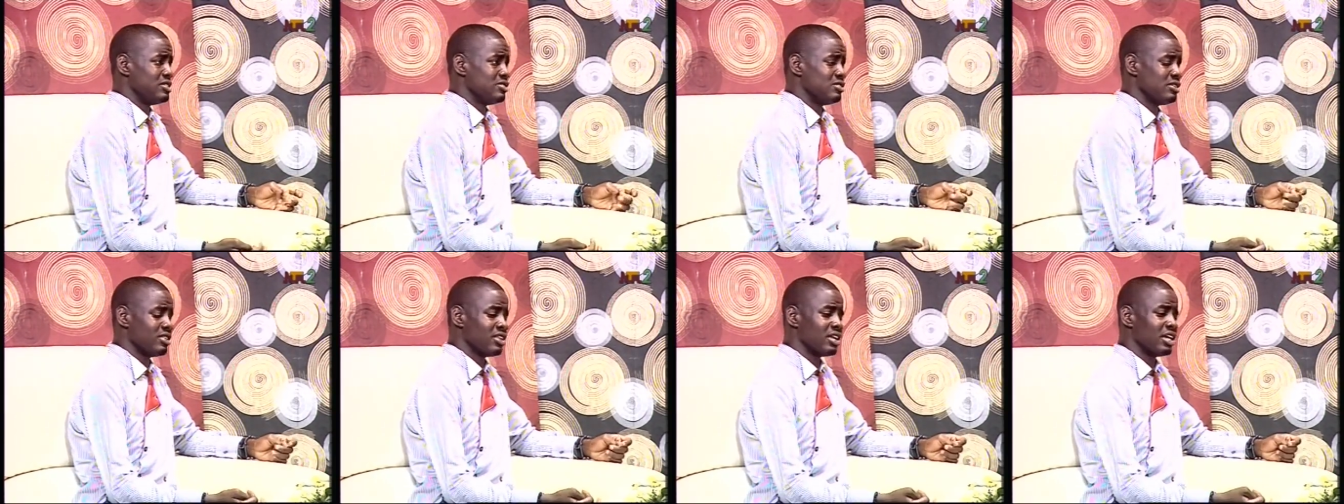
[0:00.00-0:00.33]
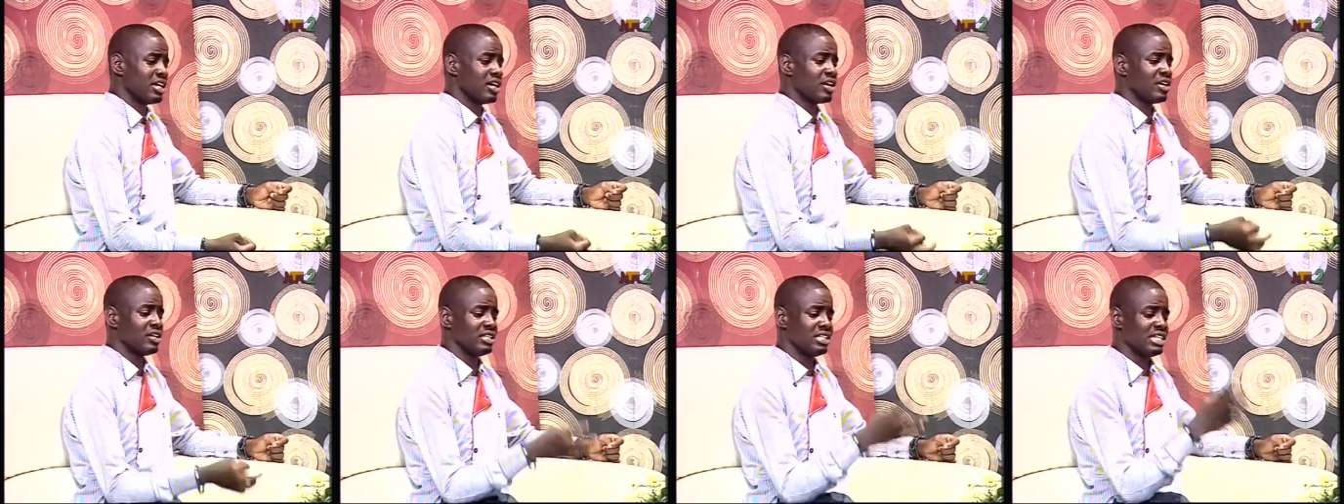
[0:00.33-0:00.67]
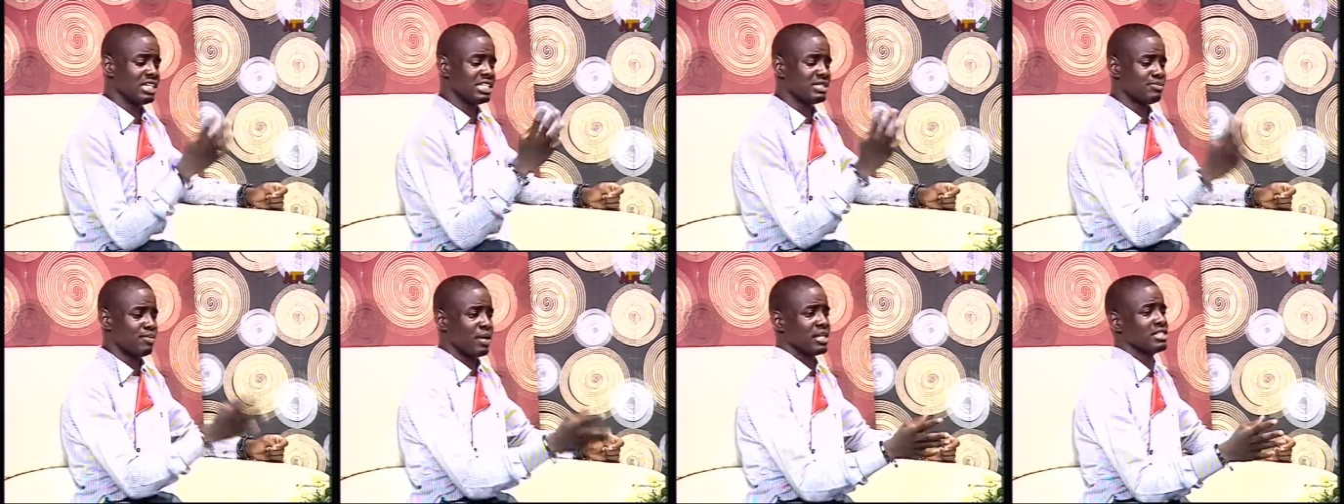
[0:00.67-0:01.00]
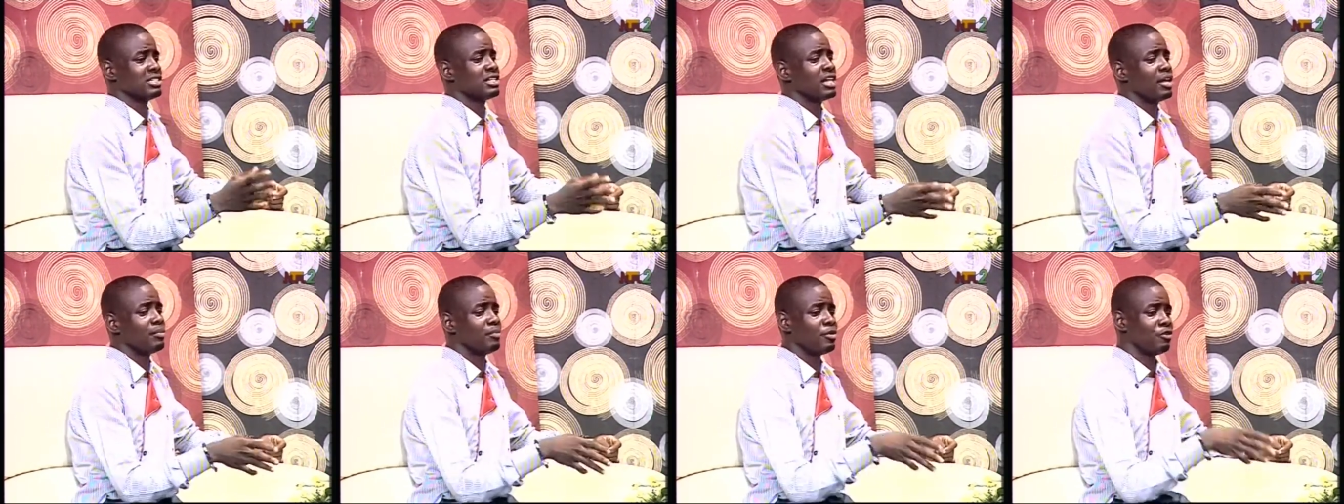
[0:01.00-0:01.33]
to think this
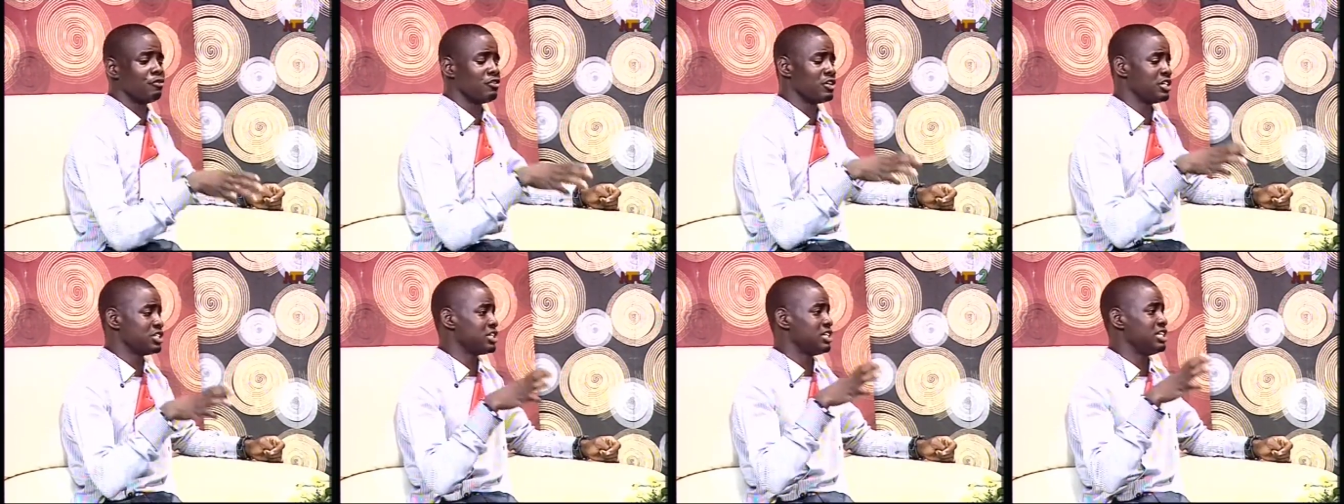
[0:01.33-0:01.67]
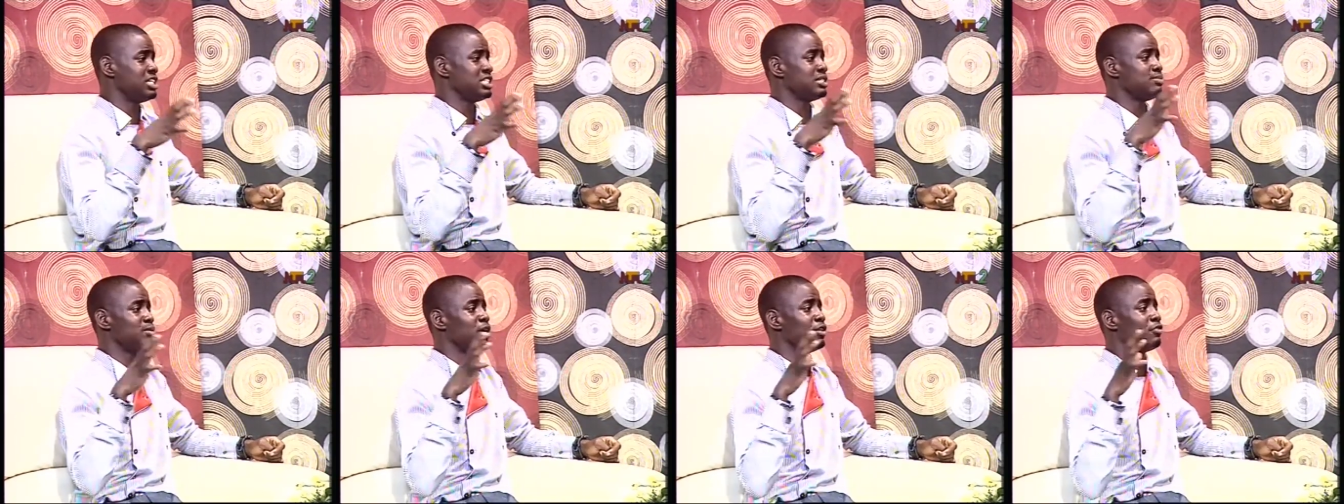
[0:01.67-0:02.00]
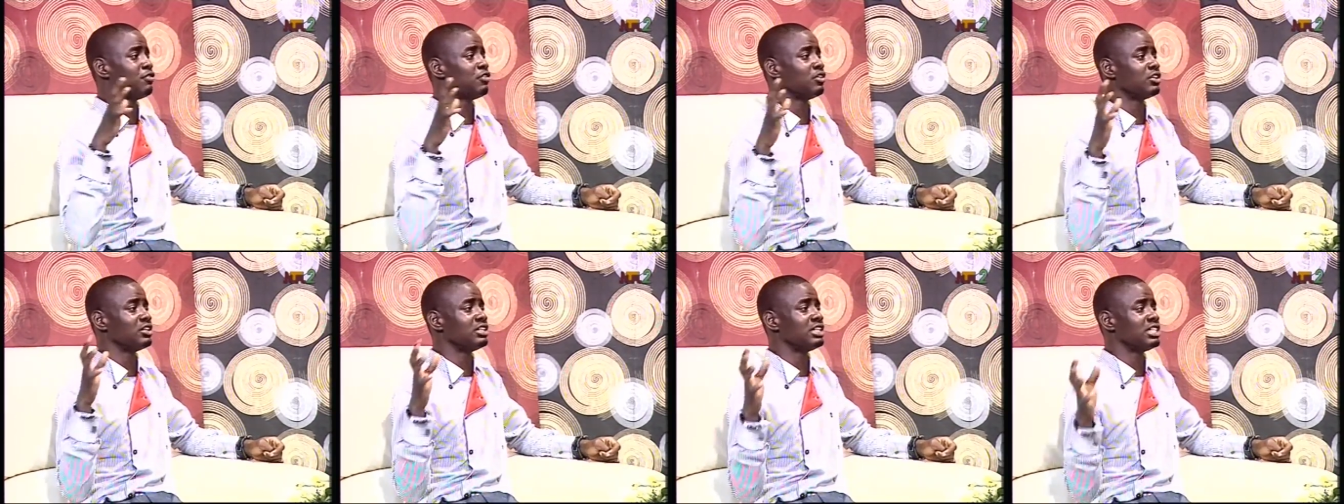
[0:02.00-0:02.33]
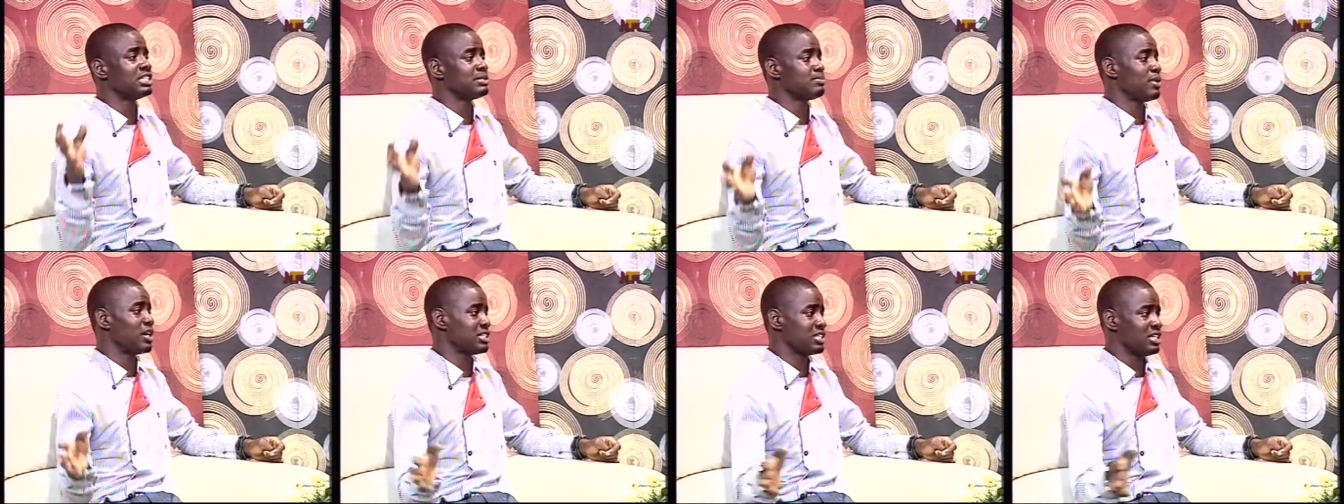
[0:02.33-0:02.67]
particular profession is made for
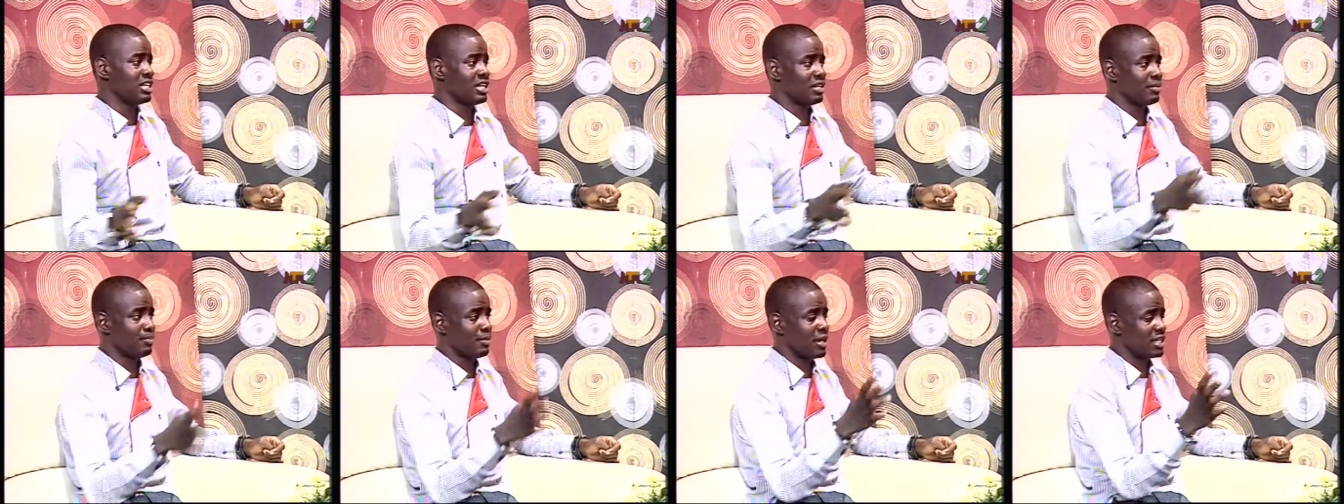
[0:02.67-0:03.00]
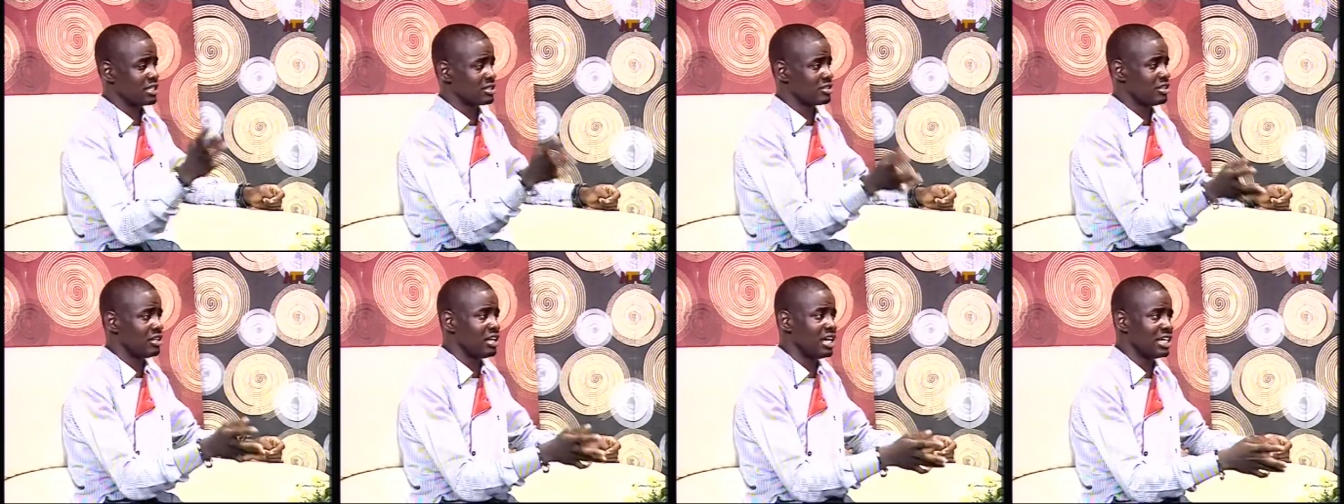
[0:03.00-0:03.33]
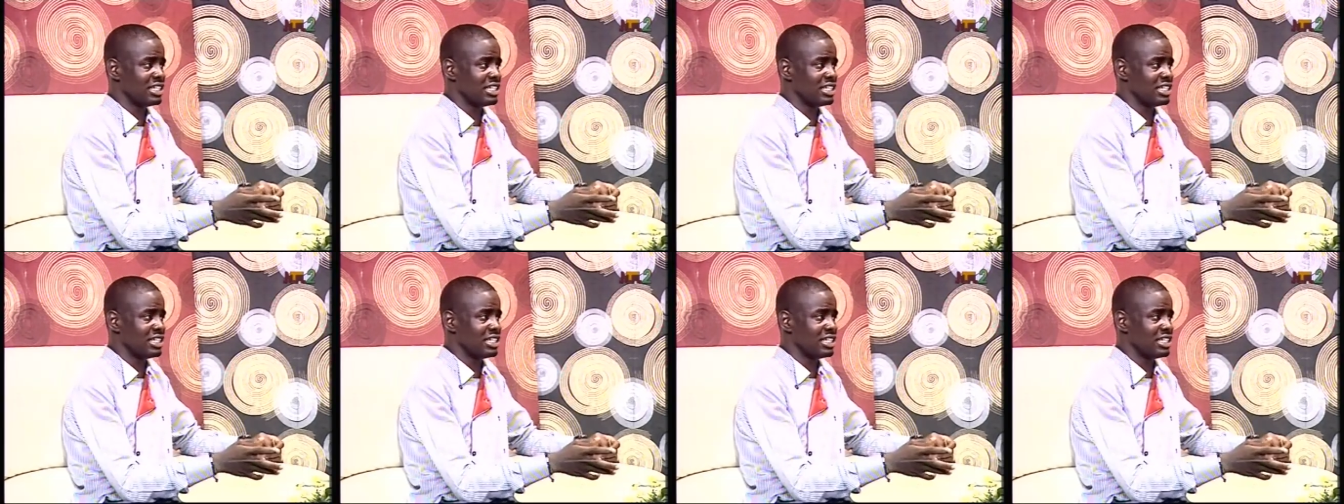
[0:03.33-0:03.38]
this part- particular